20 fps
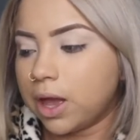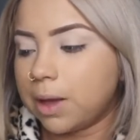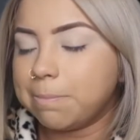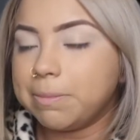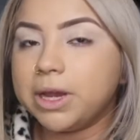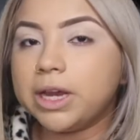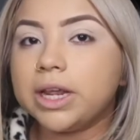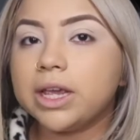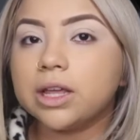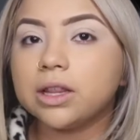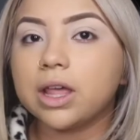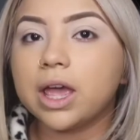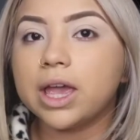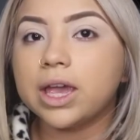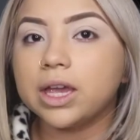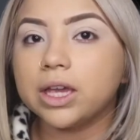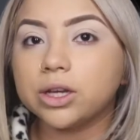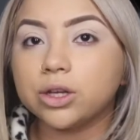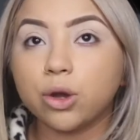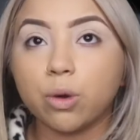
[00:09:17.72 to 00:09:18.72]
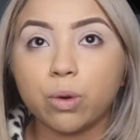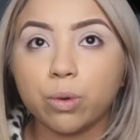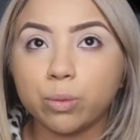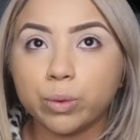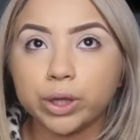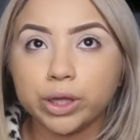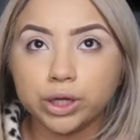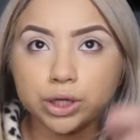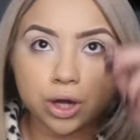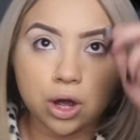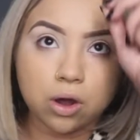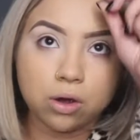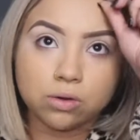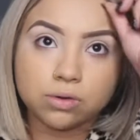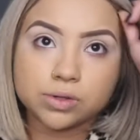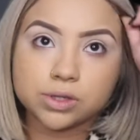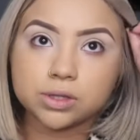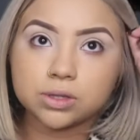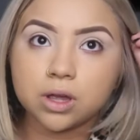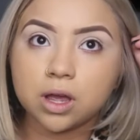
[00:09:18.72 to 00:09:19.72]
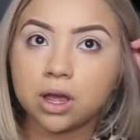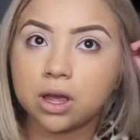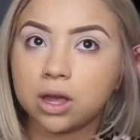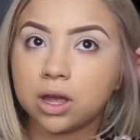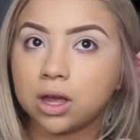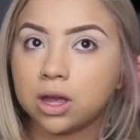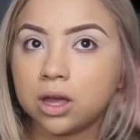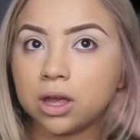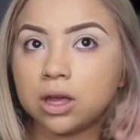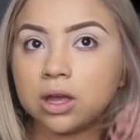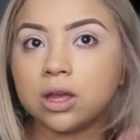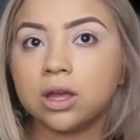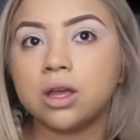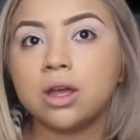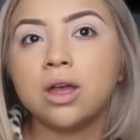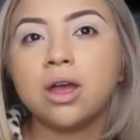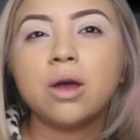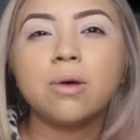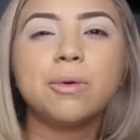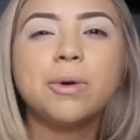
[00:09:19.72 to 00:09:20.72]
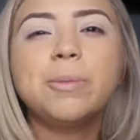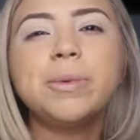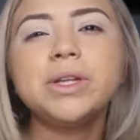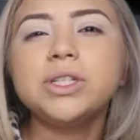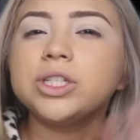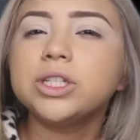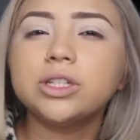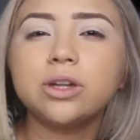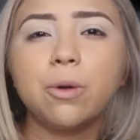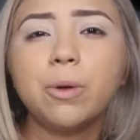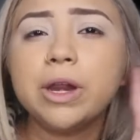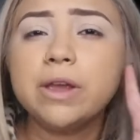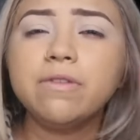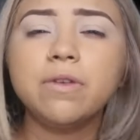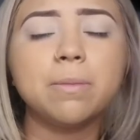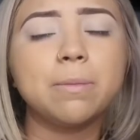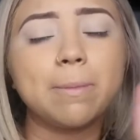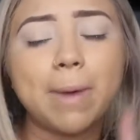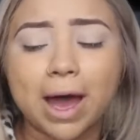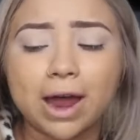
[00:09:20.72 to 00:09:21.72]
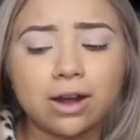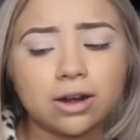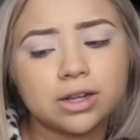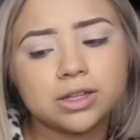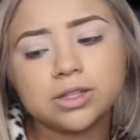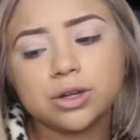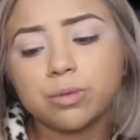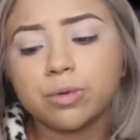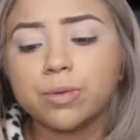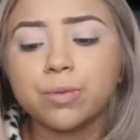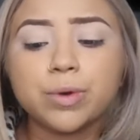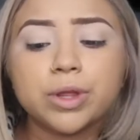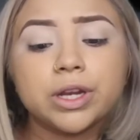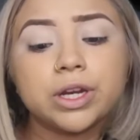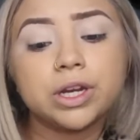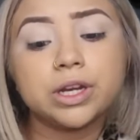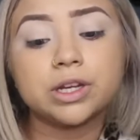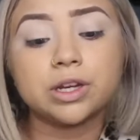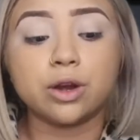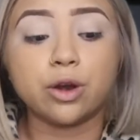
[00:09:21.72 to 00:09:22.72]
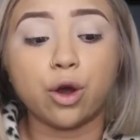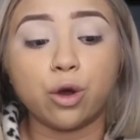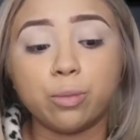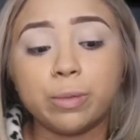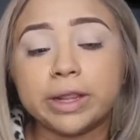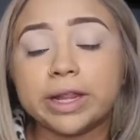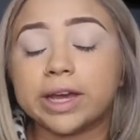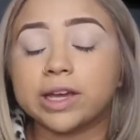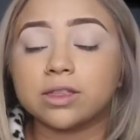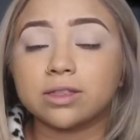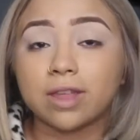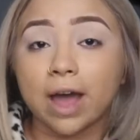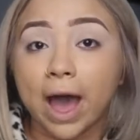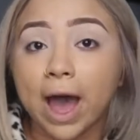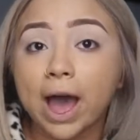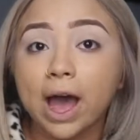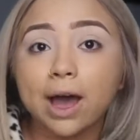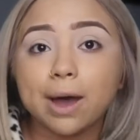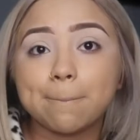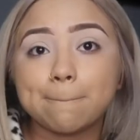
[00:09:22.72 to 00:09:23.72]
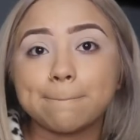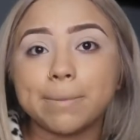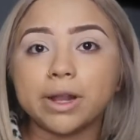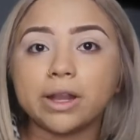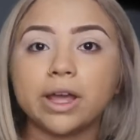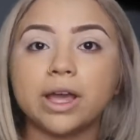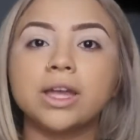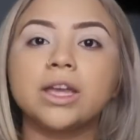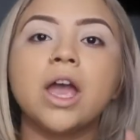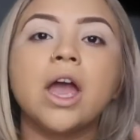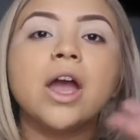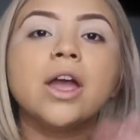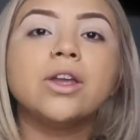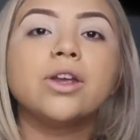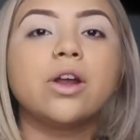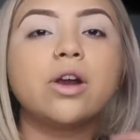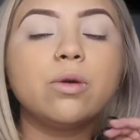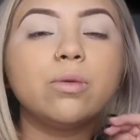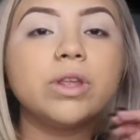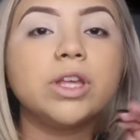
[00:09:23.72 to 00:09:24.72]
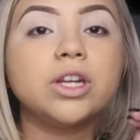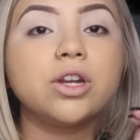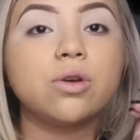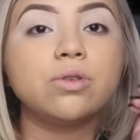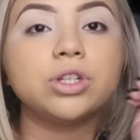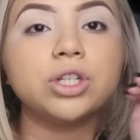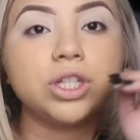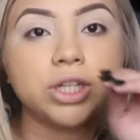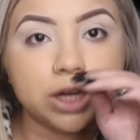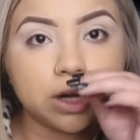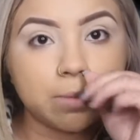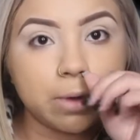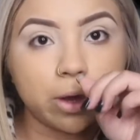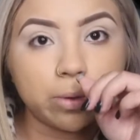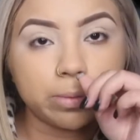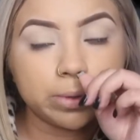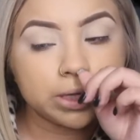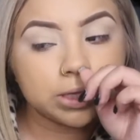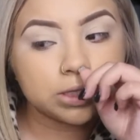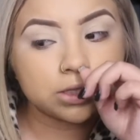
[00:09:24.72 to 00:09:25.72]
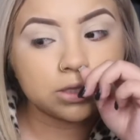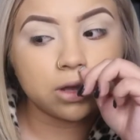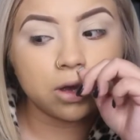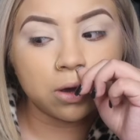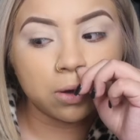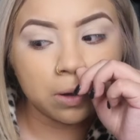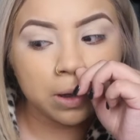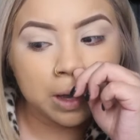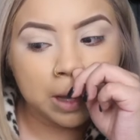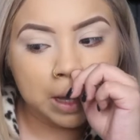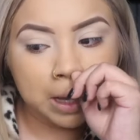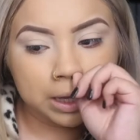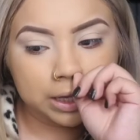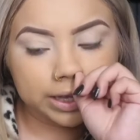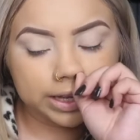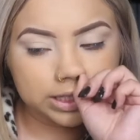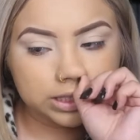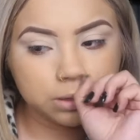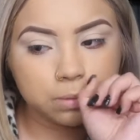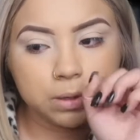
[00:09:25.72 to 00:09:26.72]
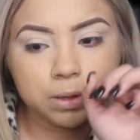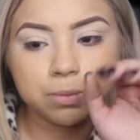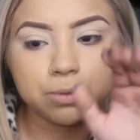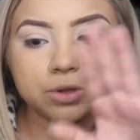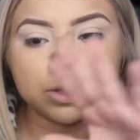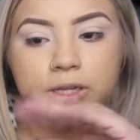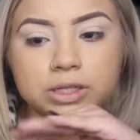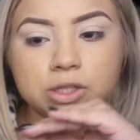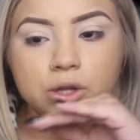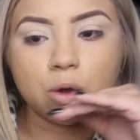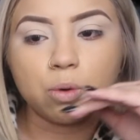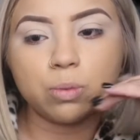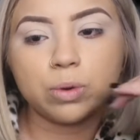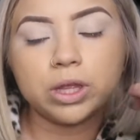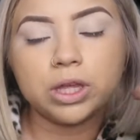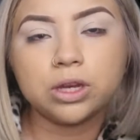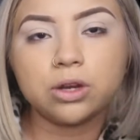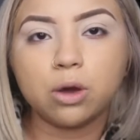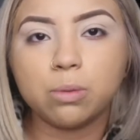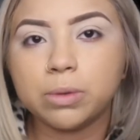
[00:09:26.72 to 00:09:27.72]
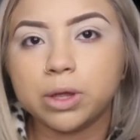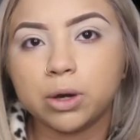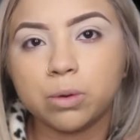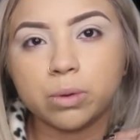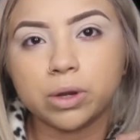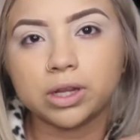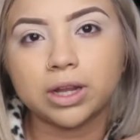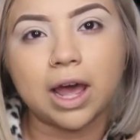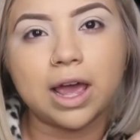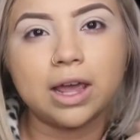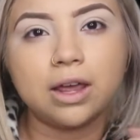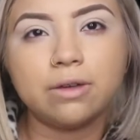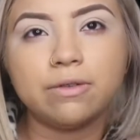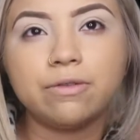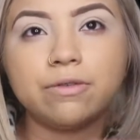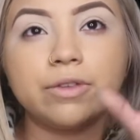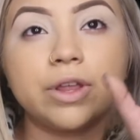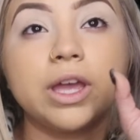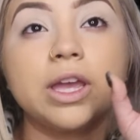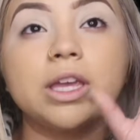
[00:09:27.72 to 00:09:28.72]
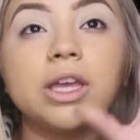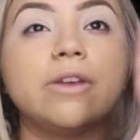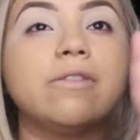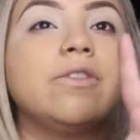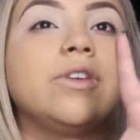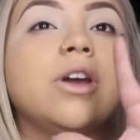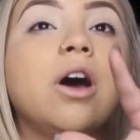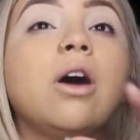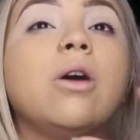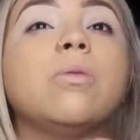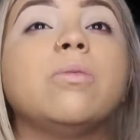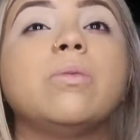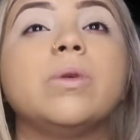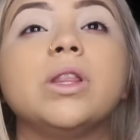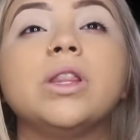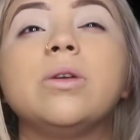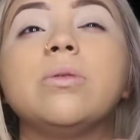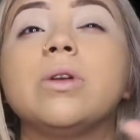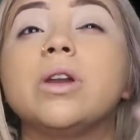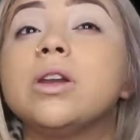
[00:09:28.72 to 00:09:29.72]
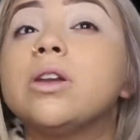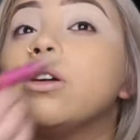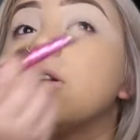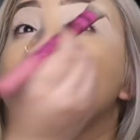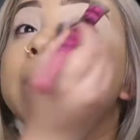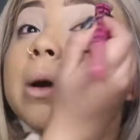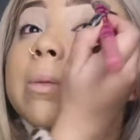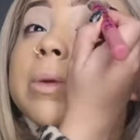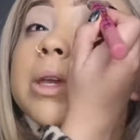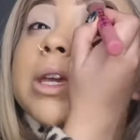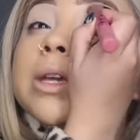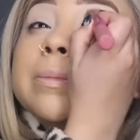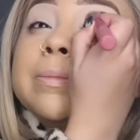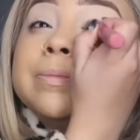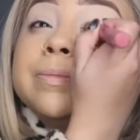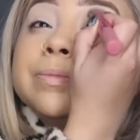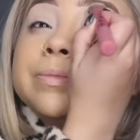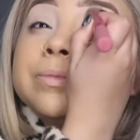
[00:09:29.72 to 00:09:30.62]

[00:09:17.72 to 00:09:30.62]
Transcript: meaning like no one really knows. Well, bitch, it don't even matter because no one really need to know me like that. But like, y'all don't really know shit about me. So like, to people that don't really know me in real life, like, if y'all really want to know about me,